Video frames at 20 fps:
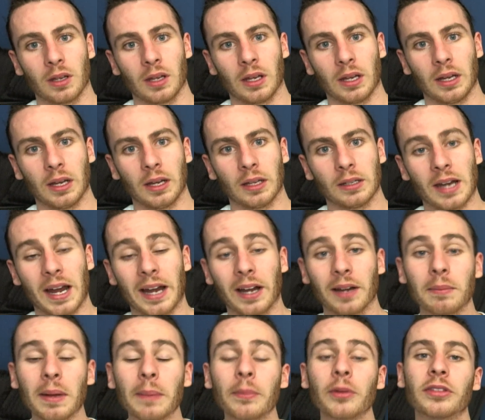And I
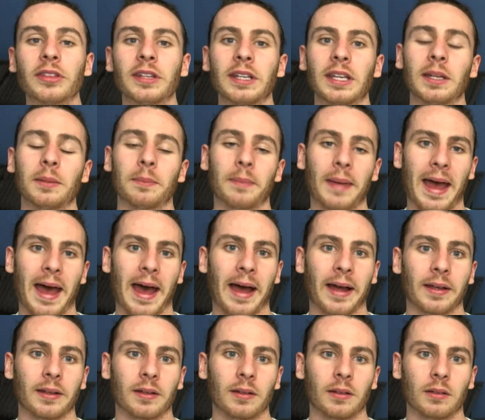remember thinking
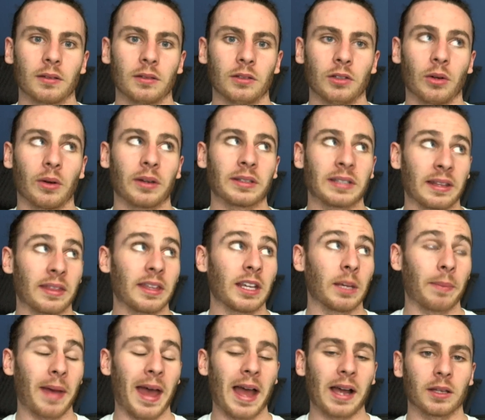back, you know, as I think
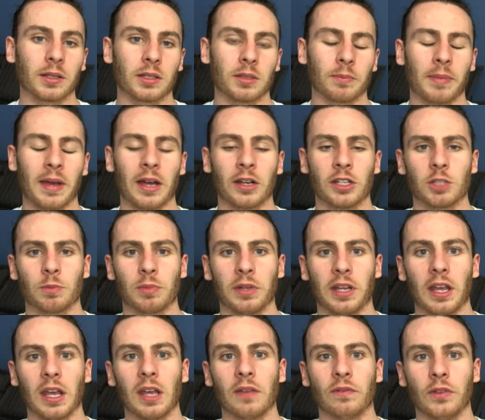back about his
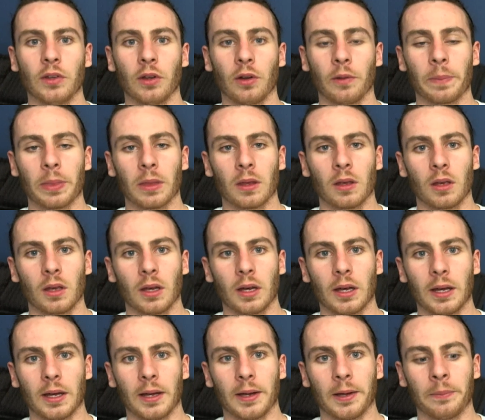behavior,
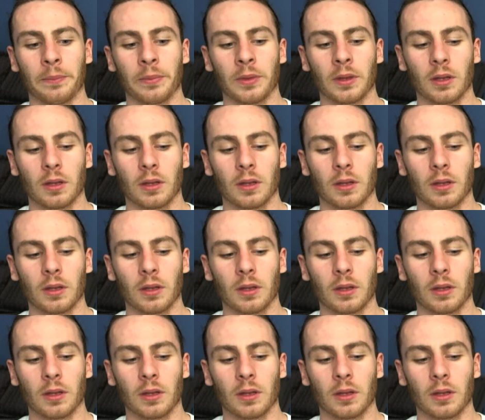and